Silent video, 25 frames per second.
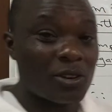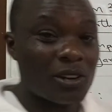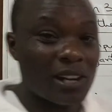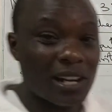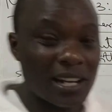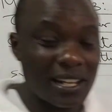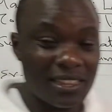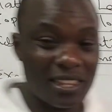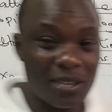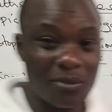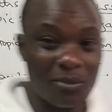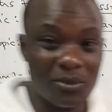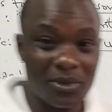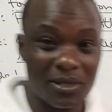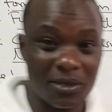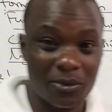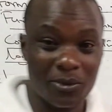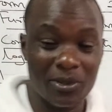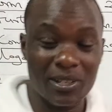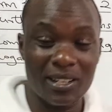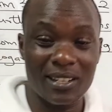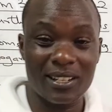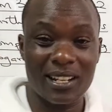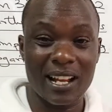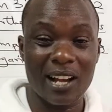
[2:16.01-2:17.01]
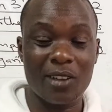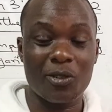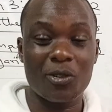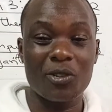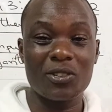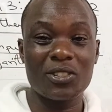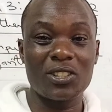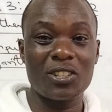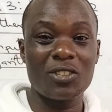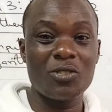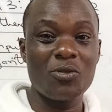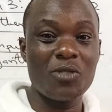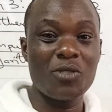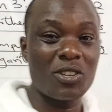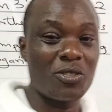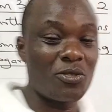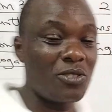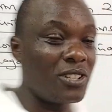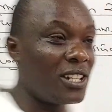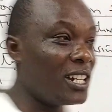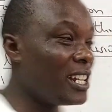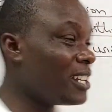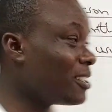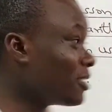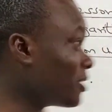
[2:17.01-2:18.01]
logarithms, which is a
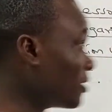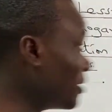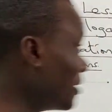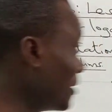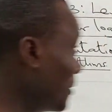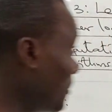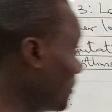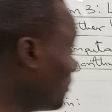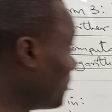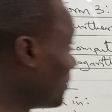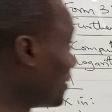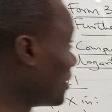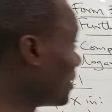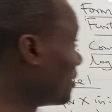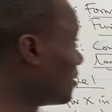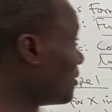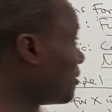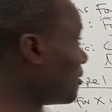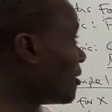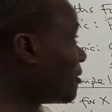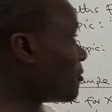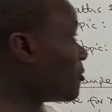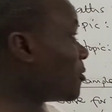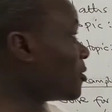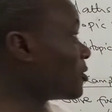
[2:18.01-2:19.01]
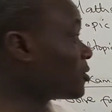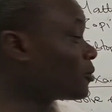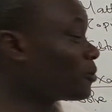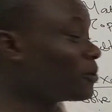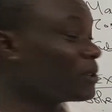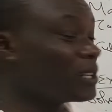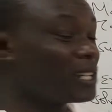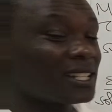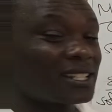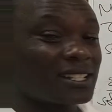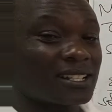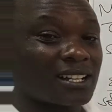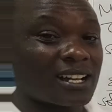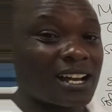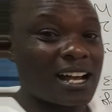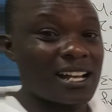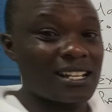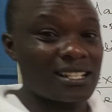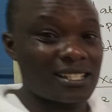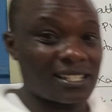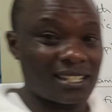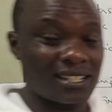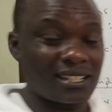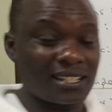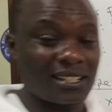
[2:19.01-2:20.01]
continuation lesson of what we
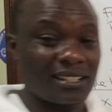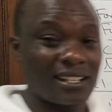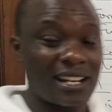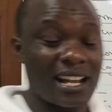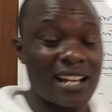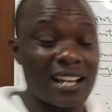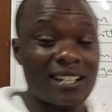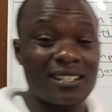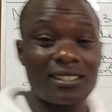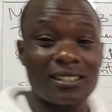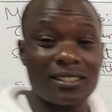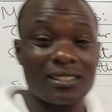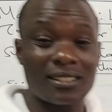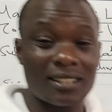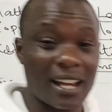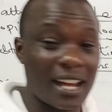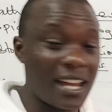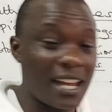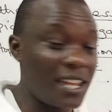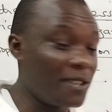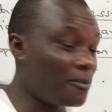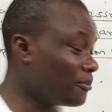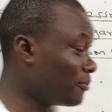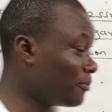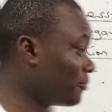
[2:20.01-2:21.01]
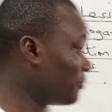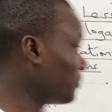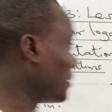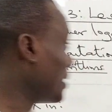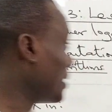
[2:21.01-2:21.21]
discussed last time.